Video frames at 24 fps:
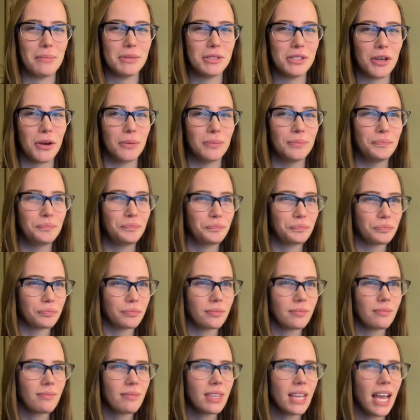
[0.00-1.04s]
So
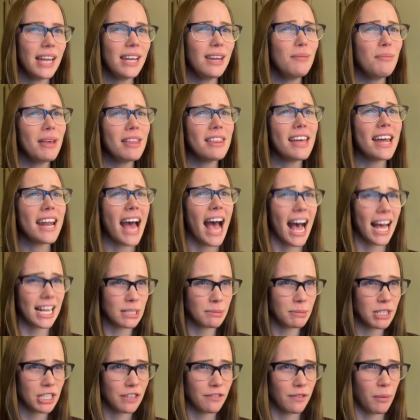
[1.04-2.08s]
I didn't make that as
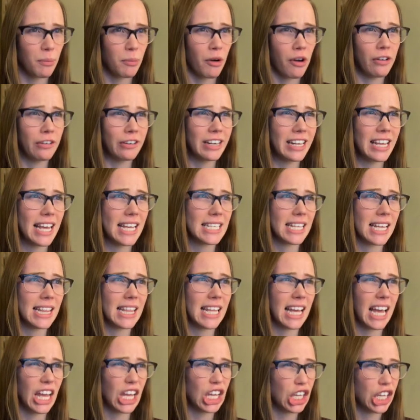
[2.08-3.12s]
much of a priority as I
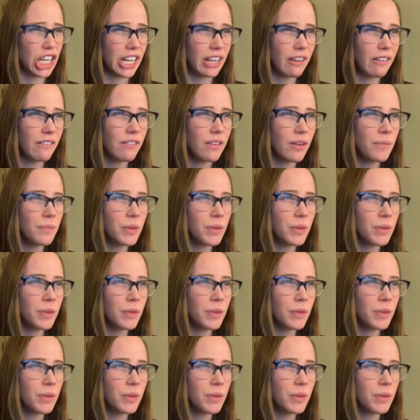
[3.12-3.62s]
think I could have.